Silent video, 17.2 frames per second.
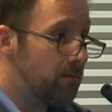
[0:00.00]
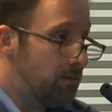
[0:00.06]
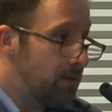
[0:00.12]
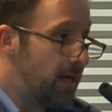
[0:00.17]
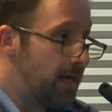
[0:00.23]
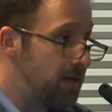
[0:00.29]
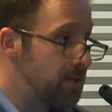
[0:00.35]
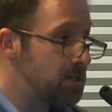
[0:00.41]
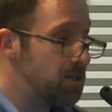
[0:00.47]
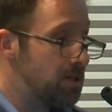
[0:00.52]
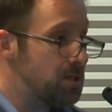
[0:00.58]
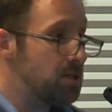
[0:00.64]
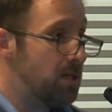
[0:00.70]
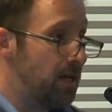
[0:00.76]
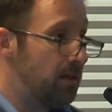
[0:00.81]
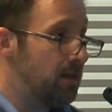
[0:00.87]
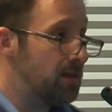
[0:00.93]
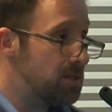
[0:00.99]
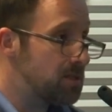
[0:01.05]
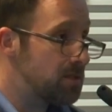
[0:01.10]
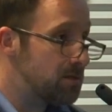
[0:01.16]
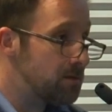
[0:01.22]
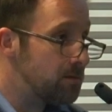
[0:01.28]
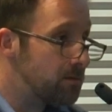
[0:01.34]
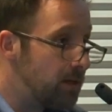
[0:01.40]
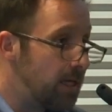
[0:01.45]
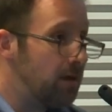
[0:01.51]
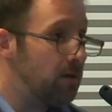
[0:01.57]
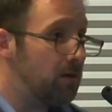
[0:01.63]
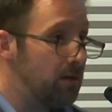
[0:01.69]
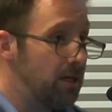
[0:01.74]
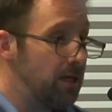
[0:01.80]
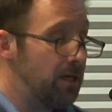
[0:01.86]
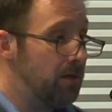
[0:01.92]
that is to say, that's in
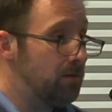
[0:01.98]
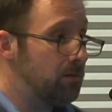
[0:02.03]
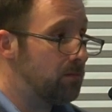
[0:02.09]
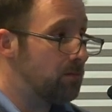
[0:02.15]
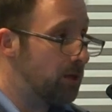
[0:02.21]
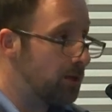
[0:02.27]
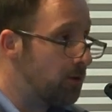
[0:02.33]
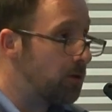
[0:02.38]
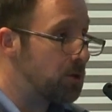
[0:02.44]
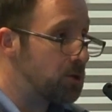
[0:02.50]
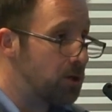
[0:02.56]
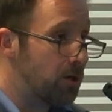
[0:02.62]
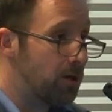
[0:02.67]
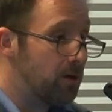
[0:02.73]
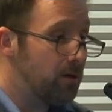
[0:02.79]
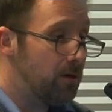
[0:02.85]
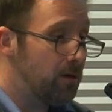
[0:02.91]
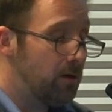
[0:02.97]
the literature.